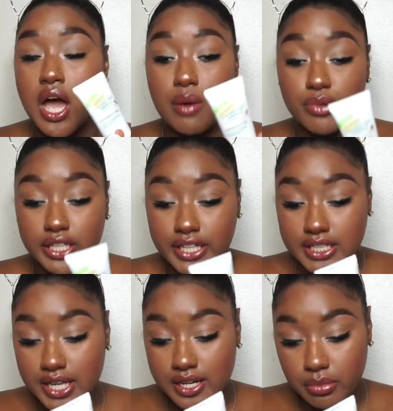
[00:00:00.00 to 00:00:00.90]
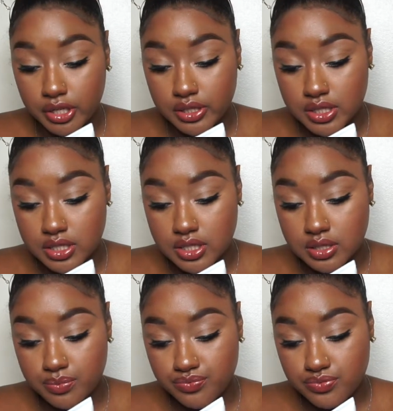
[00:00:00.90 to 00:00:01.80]
I'm really excited about this.
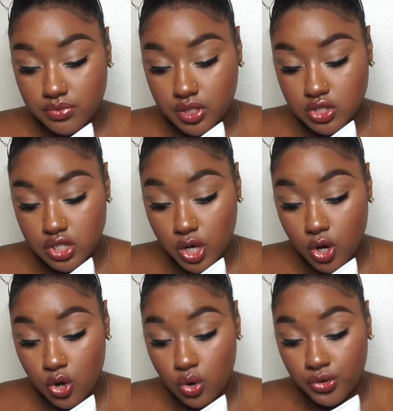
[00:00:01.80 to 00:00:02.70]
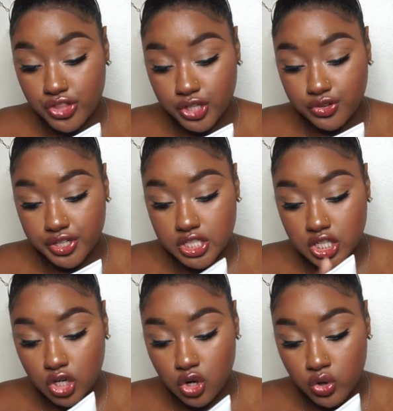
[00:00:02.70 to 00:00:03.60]
So the ingredients
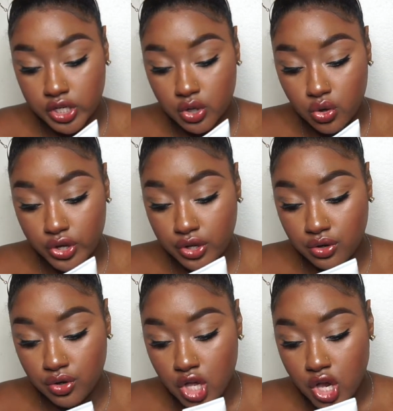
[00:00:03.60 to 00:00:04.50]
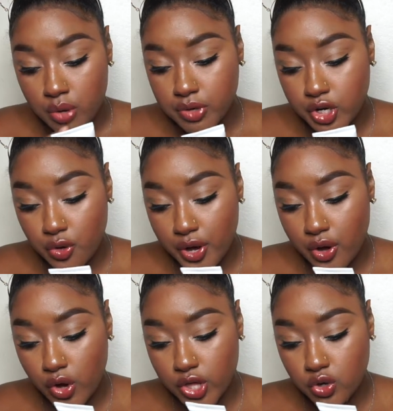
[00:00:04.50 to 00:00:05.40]
are coconut oil, manoi
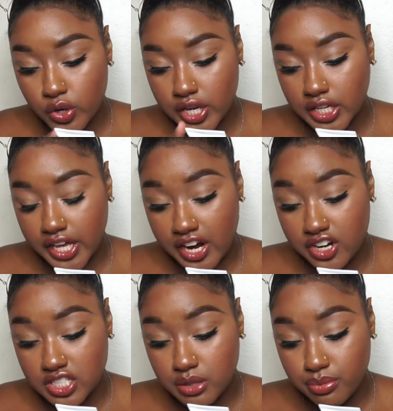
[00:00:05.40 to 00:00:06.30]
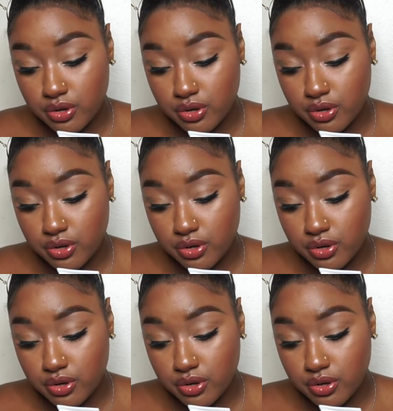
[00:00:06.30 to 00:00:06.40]
oil, and keratin